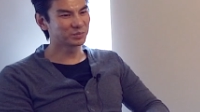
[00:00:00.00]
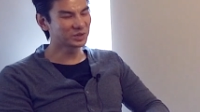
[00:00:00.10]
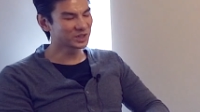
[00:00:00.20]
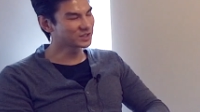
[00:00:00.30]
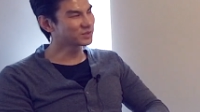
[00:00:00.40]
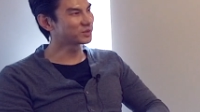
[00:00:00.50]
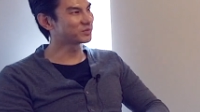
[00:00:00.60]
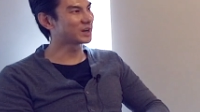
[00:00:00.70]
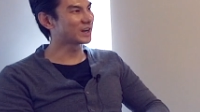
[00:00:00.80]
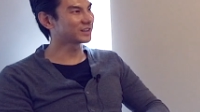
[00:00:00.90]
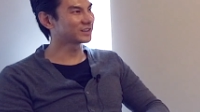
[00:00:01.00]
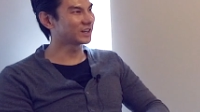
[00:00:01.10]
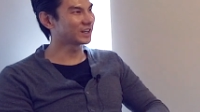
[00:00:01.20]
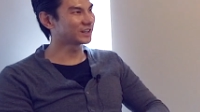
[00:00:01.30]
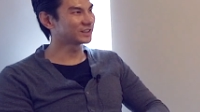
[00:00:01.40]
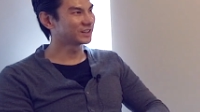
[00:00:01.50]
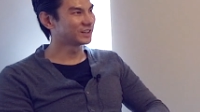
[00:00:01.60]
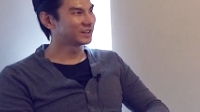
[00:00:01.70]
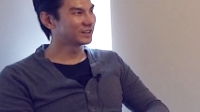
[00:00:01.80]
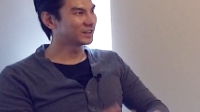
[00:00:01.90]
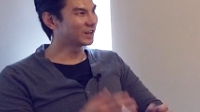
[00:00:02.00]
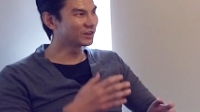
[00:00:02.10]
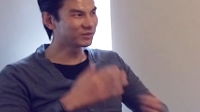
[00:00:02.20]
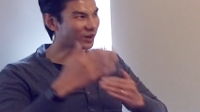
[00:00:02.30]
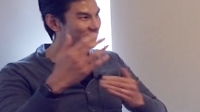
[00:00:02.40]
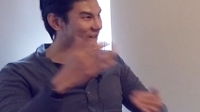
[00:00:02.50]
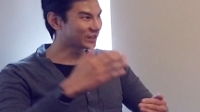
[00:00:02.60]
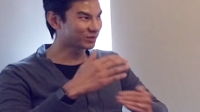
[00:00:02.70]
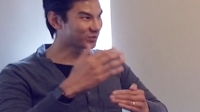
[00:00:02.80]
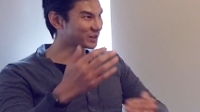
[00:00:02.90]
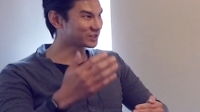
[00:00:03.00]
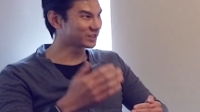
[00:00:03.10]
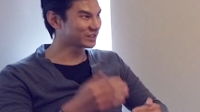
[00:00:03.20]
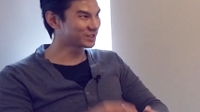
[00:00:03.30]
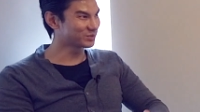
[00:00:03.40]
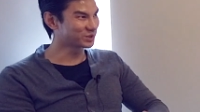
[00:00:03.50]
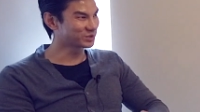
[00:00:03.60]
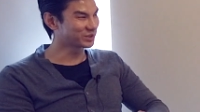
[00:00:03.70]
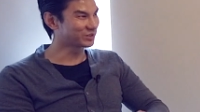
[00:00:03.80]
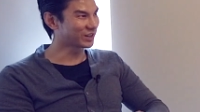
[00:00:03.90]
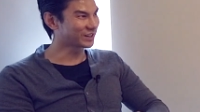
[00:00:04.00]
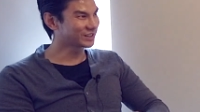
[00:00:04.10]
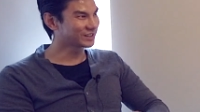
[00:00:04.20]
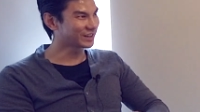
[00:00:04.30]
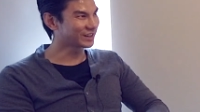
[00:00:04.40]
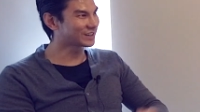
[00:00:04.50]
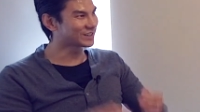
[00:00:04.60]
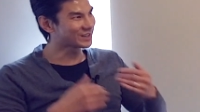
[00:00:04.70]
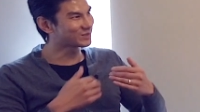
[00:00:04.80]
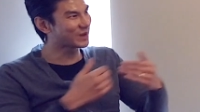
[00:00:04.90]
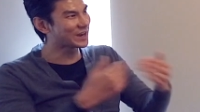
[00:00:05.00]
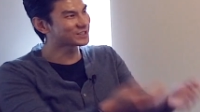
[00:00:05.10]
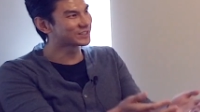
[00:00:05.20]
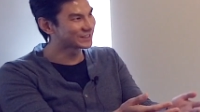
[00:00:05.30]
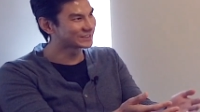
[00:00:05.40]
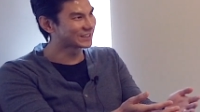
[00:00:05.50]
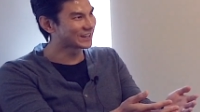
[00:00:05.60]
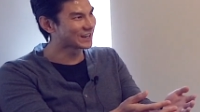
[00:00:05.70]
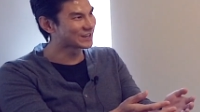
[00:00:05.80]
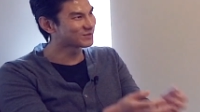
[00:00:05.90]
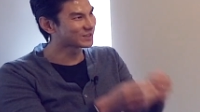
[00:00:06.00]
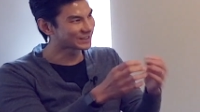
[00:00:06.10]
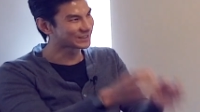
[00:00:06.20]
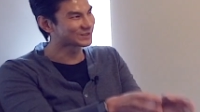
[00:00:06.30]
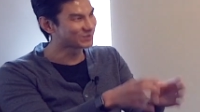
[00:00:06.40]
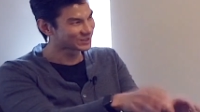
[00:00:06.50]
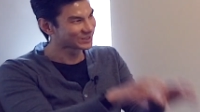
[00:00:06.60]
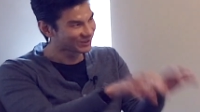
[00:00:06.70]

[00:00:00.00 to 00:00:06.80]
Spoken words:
Because of the fact that of all the information asymmetry, right? Like, as passionate as I am and as much